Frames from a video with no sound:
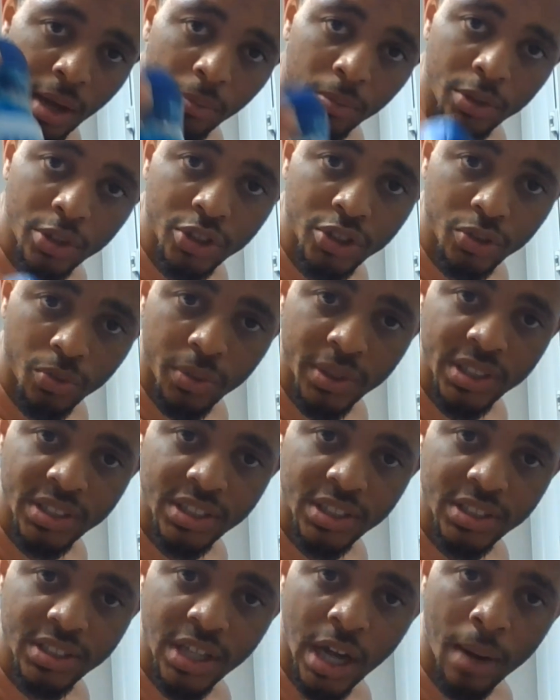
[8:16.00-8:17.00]
that when you
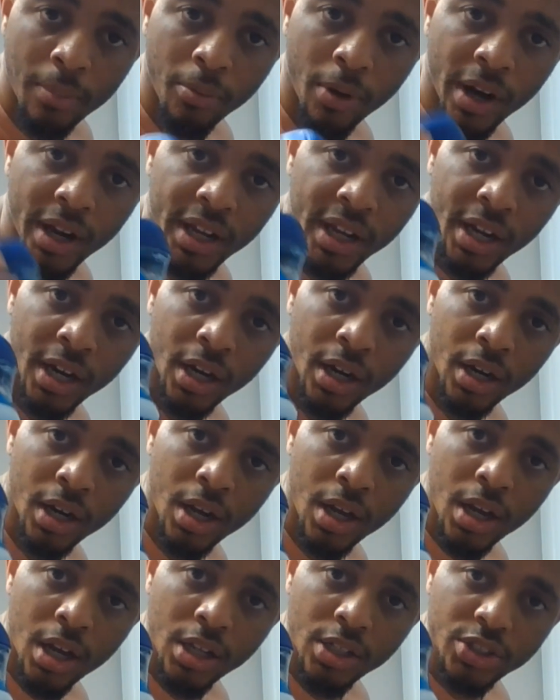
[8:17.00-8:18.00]
squeeze the top right here,
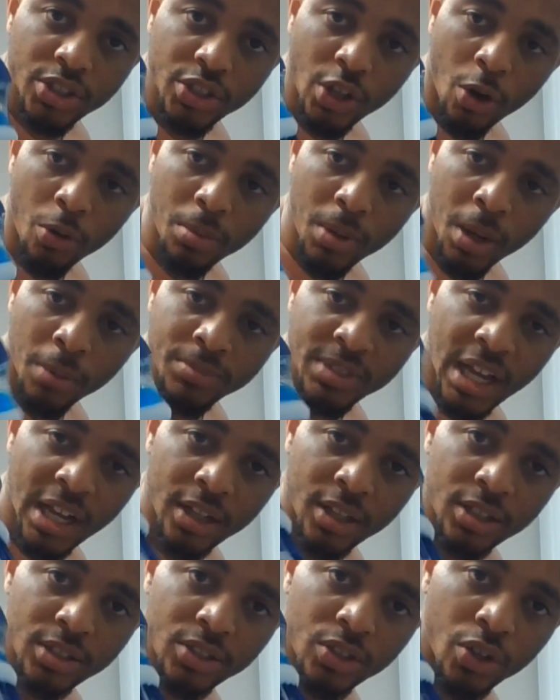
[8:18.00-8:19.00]
soap comes
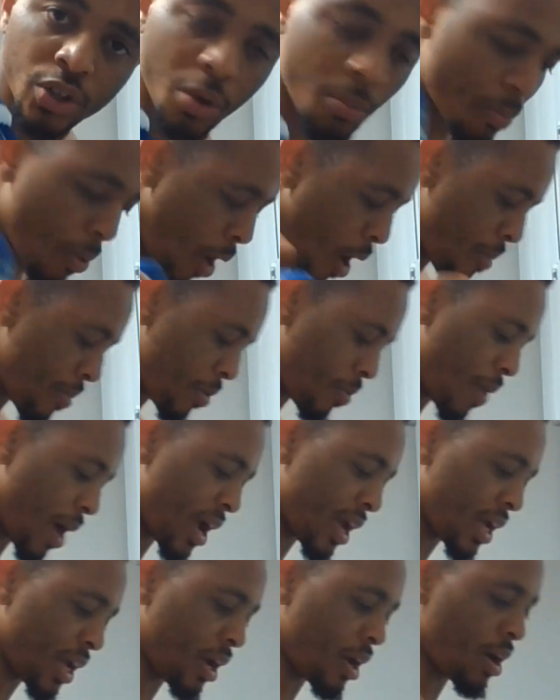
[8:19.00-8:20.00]
out of this little compartment
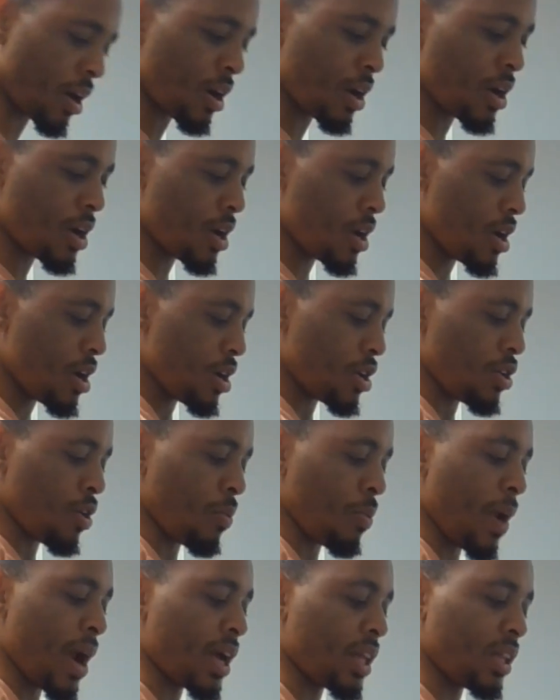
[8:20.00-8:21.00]
right here
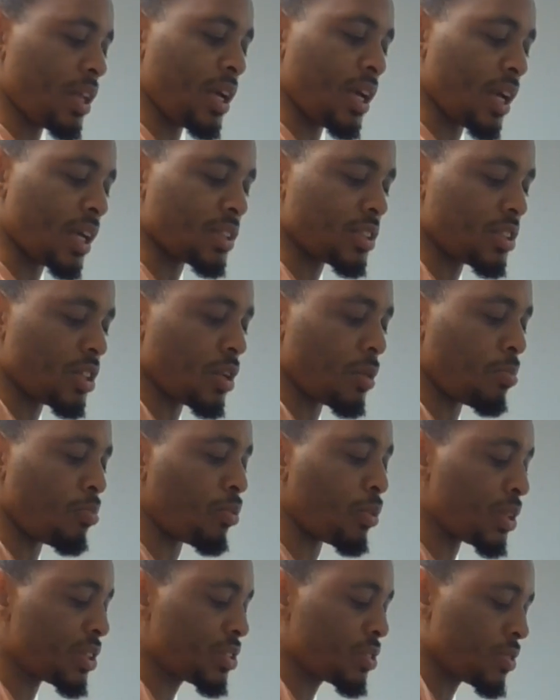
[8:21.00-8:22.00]
directly into the
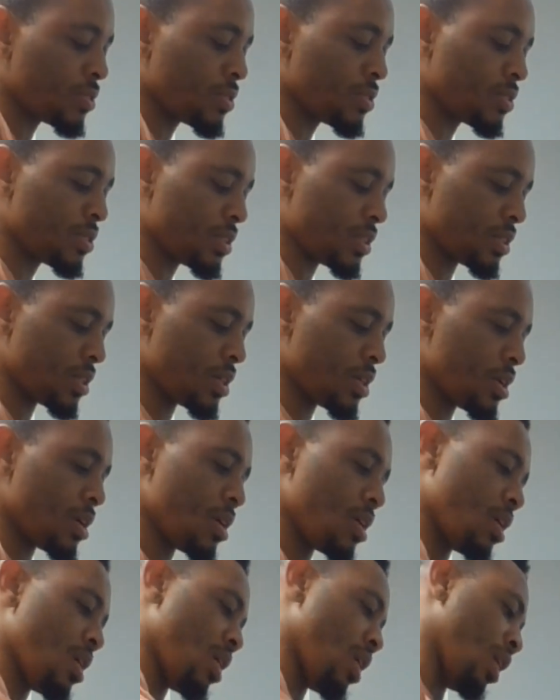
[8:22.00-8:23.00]
bristles,
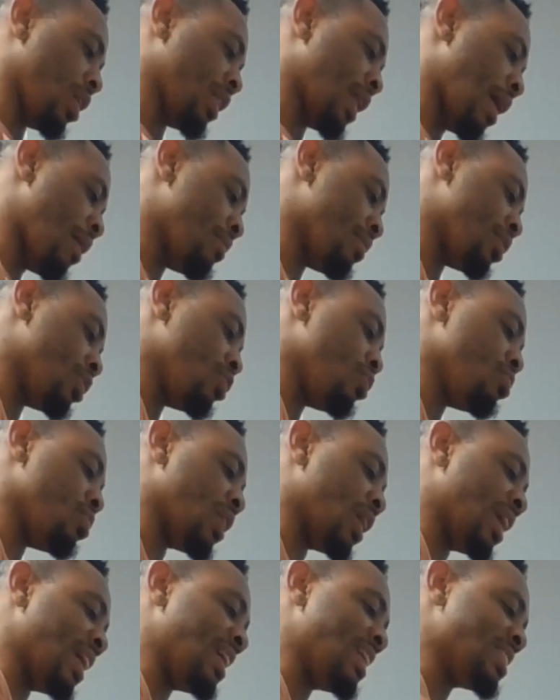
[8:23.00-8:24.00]
allowing you
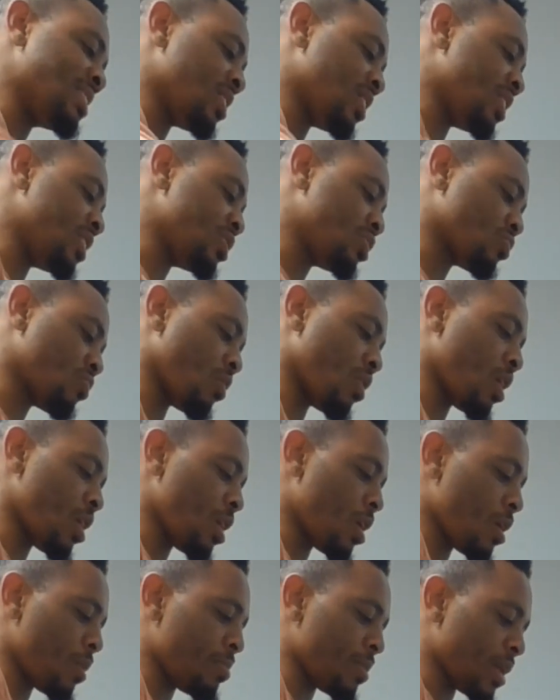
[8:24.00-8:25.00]
to easily
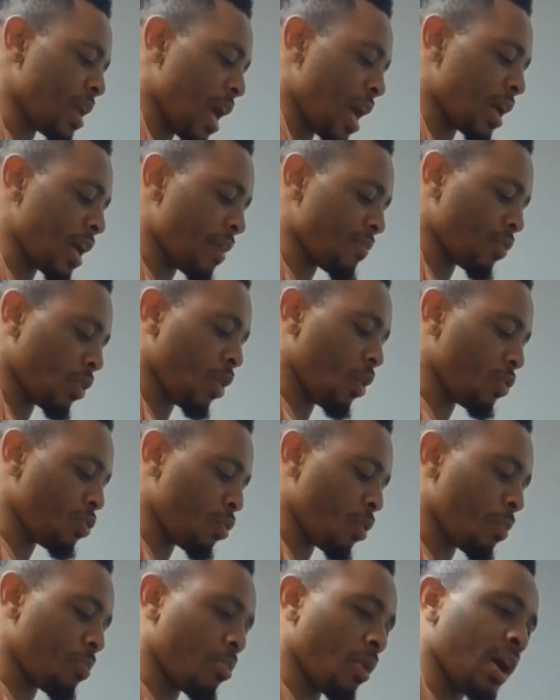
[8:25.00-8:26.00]
scrub and not have to go
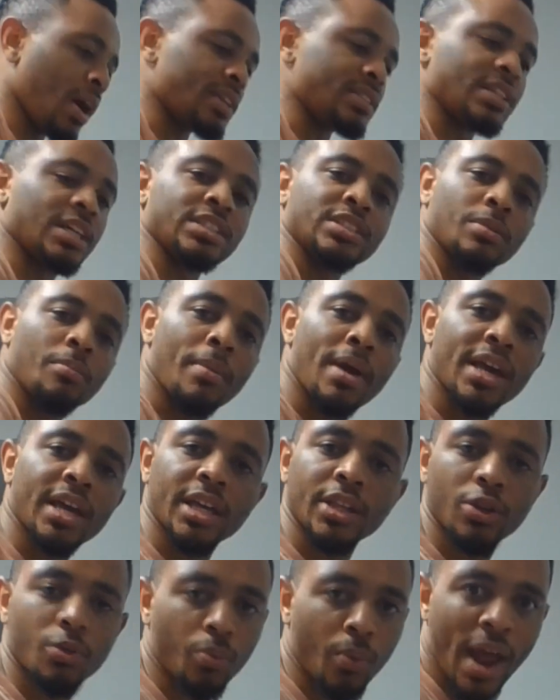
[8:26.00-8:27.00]
through a process of
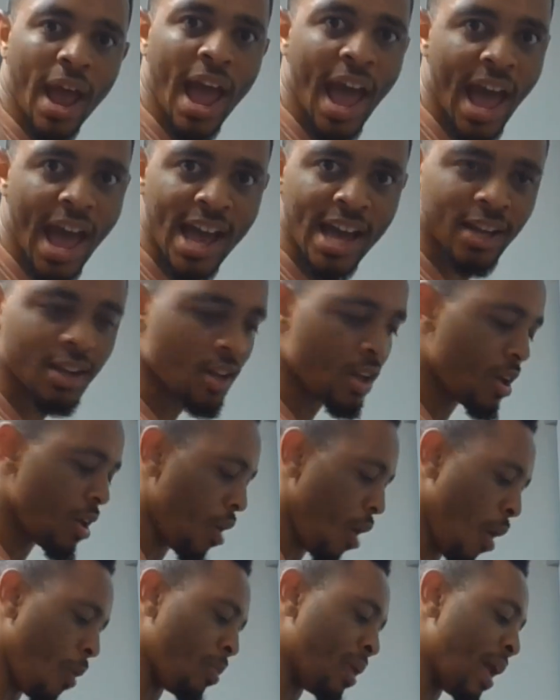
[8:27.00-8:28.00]
making the rag
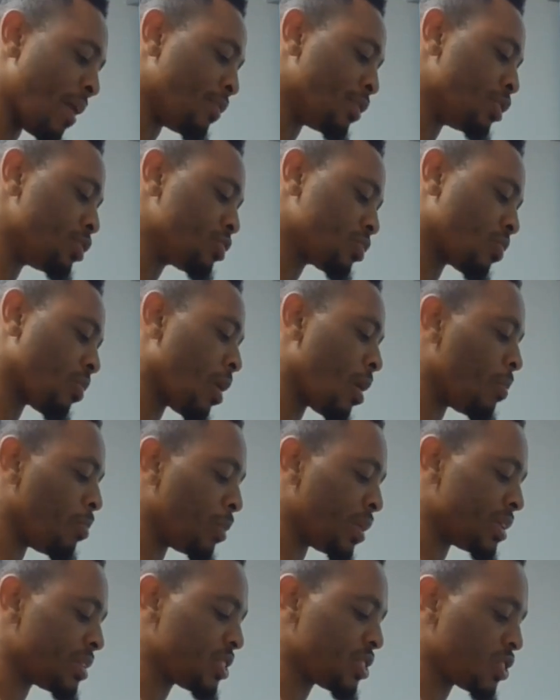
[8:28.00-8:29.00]
or whatever you scrub
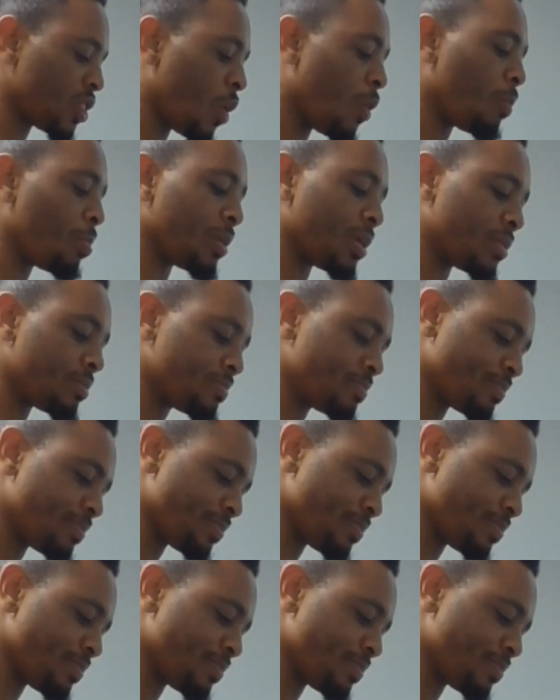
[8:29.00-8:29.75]
with soapy.